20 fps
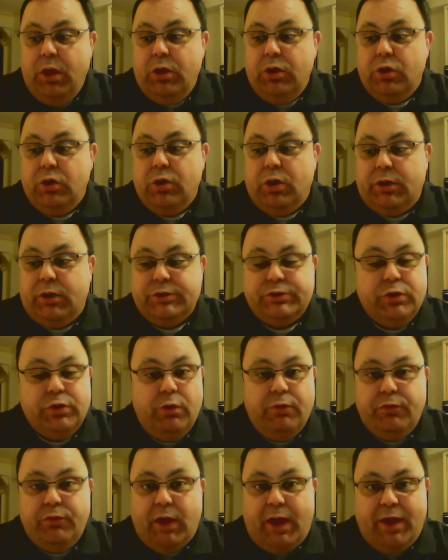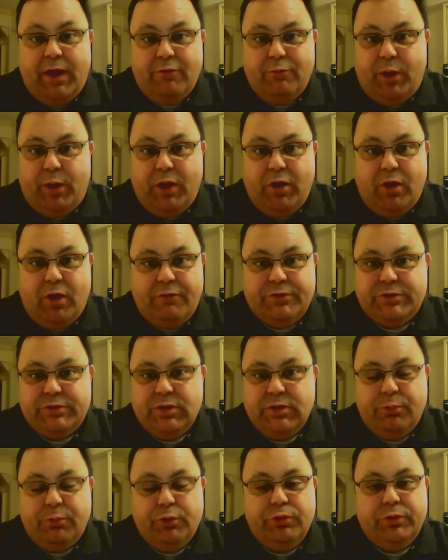You can also, if you have my office
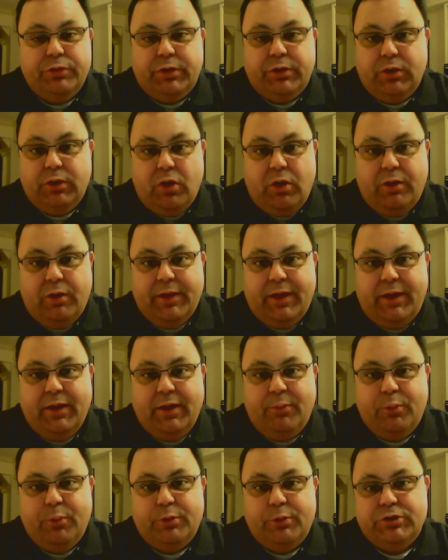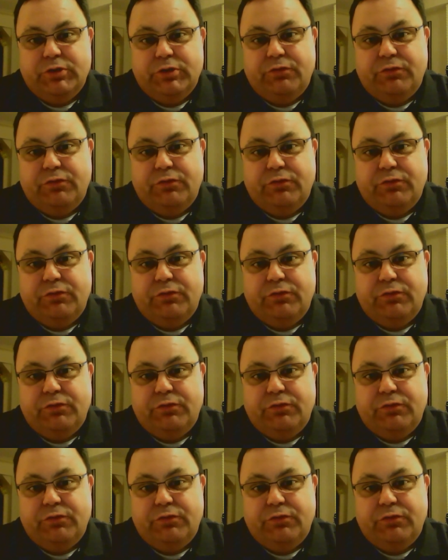number, you can call that number, which is